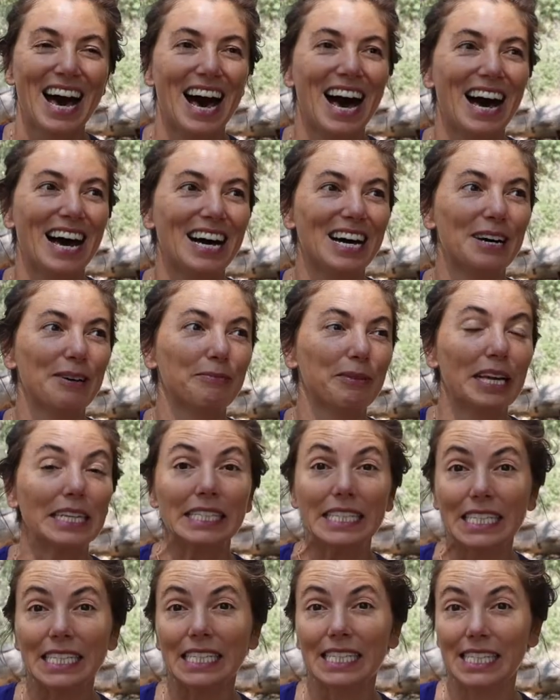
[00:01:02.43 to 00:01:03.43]

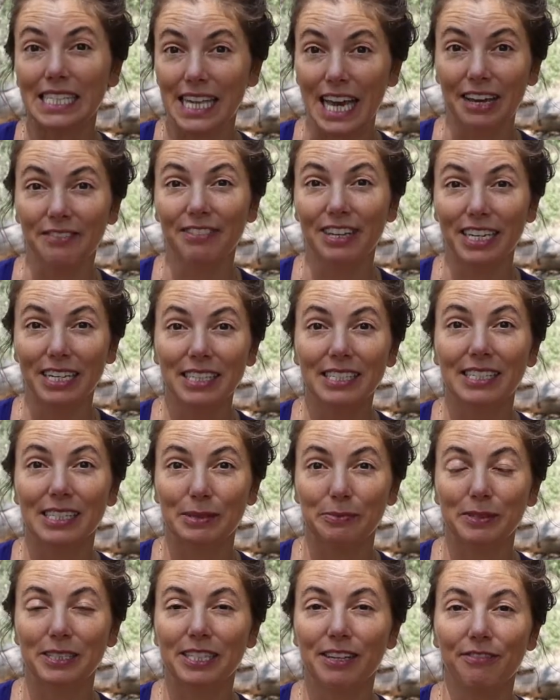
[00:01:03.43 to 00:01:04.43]
And seed saving
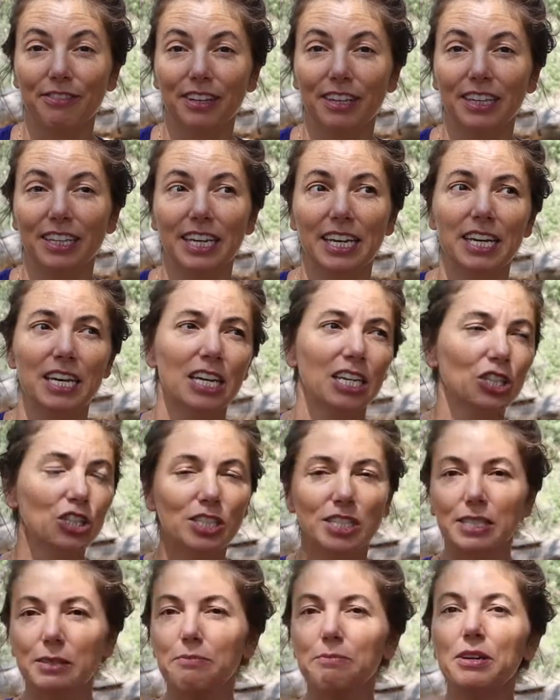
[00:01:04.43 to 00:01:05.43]
specifically,
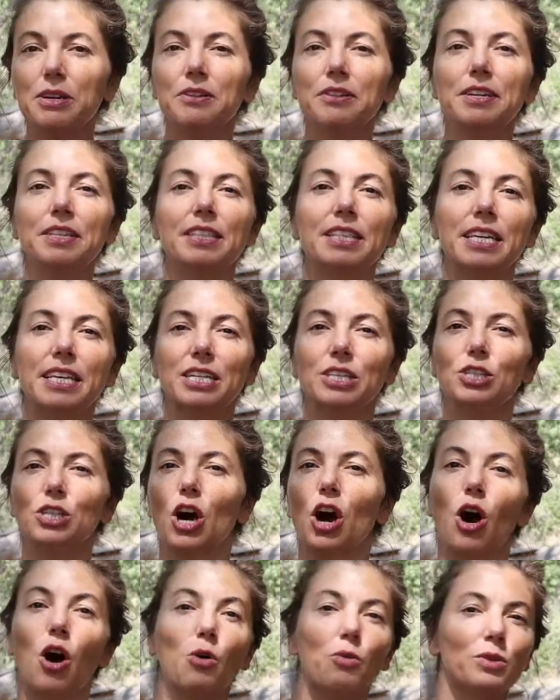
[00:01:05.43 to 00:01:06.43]
just a myriad things
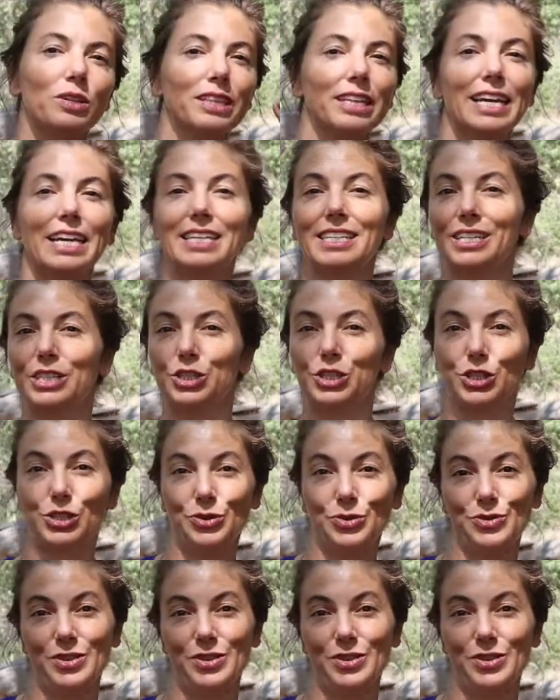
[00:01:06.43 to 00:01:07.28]
all related to